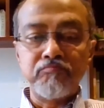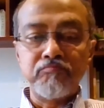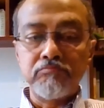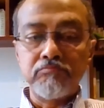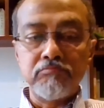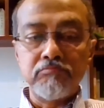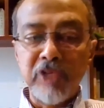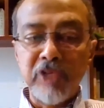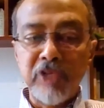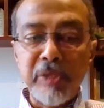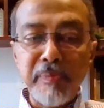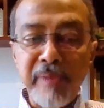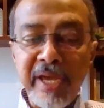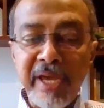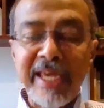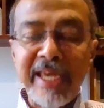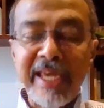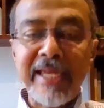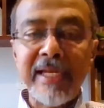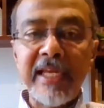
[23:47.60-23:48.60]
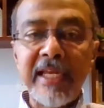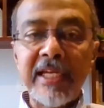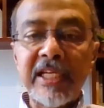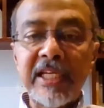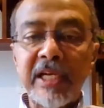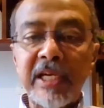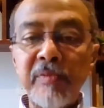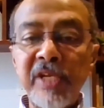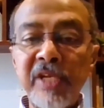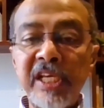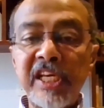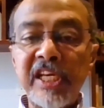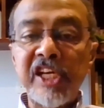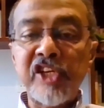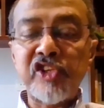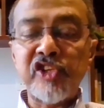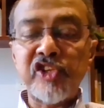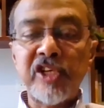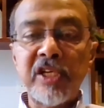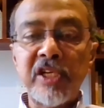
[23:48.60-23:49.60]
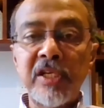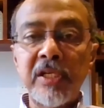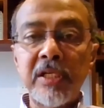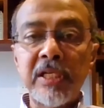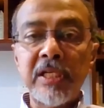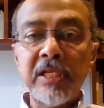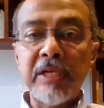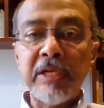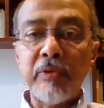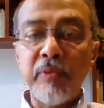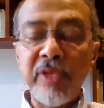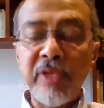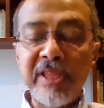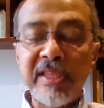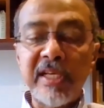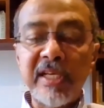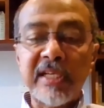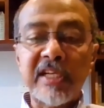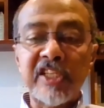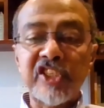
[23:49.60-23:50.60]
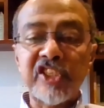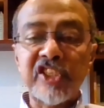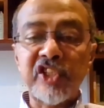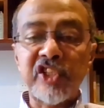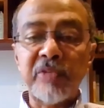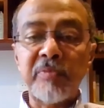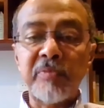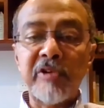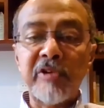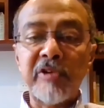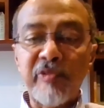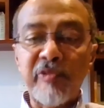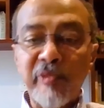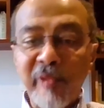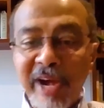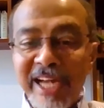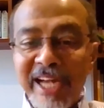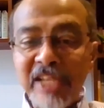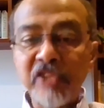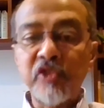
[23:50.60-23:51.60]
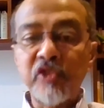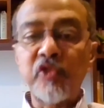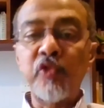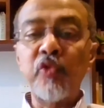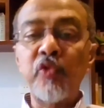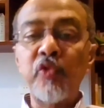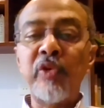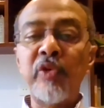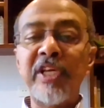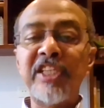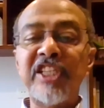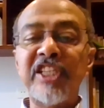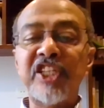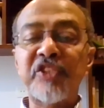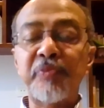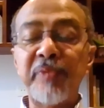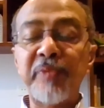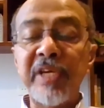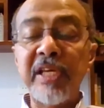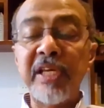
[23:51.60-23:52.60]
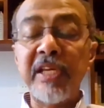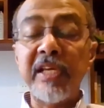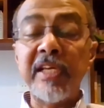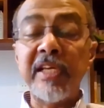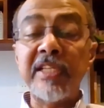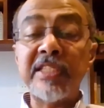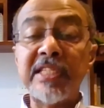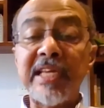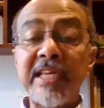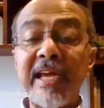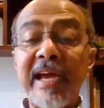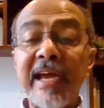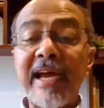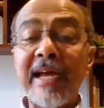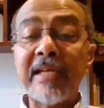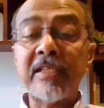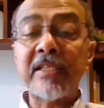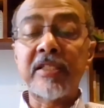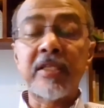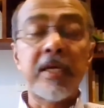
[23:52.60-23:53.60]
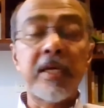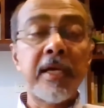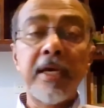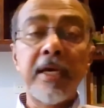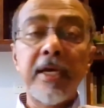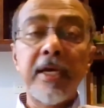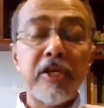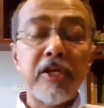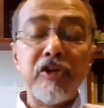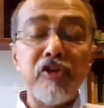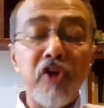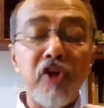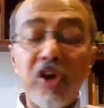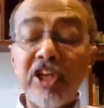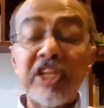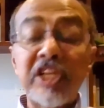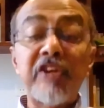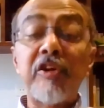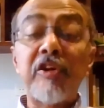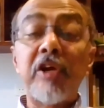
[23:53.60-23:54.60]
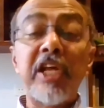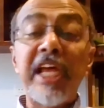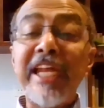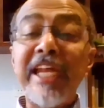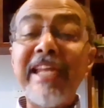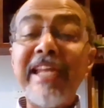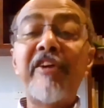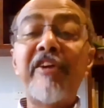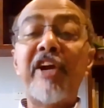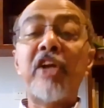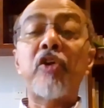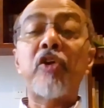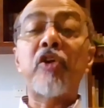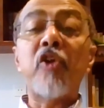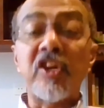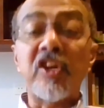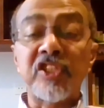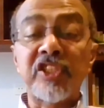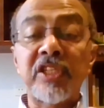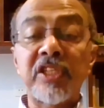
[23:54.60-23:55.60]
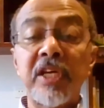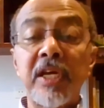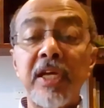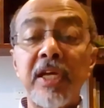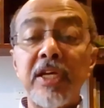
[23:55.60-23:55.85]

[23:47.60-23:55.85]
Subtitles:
remain in communication with the customer right through his experience at not any great cost.